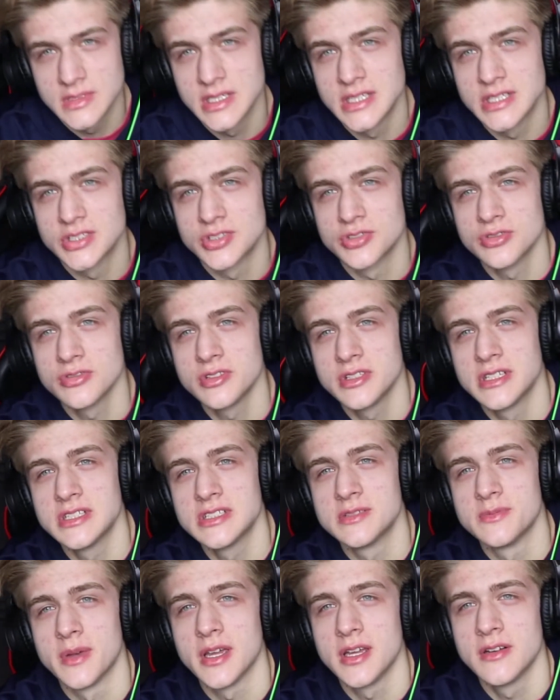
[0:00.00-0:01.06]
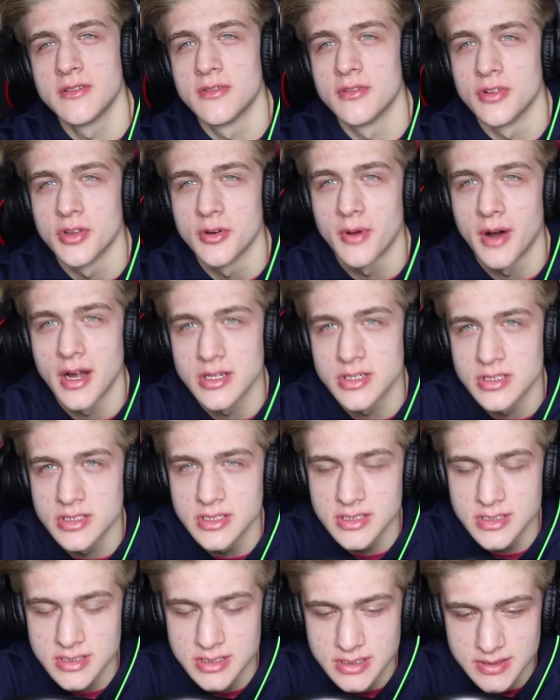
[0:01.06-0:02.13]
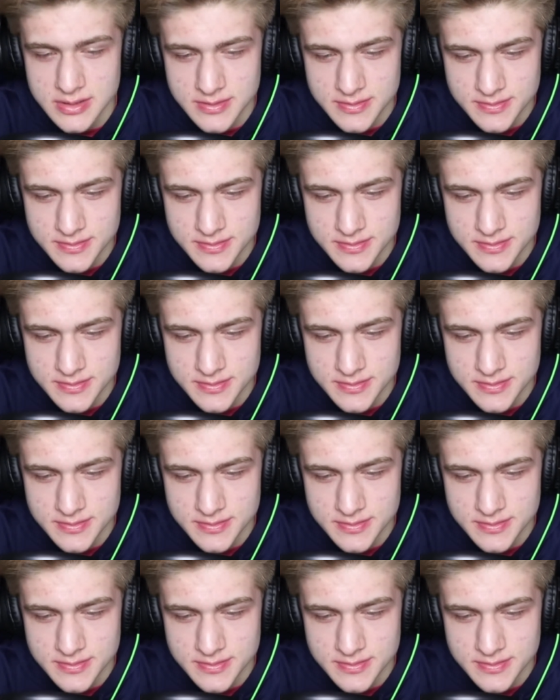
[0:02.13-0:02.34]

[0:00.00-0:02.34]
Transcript: It truly is painful to watch this.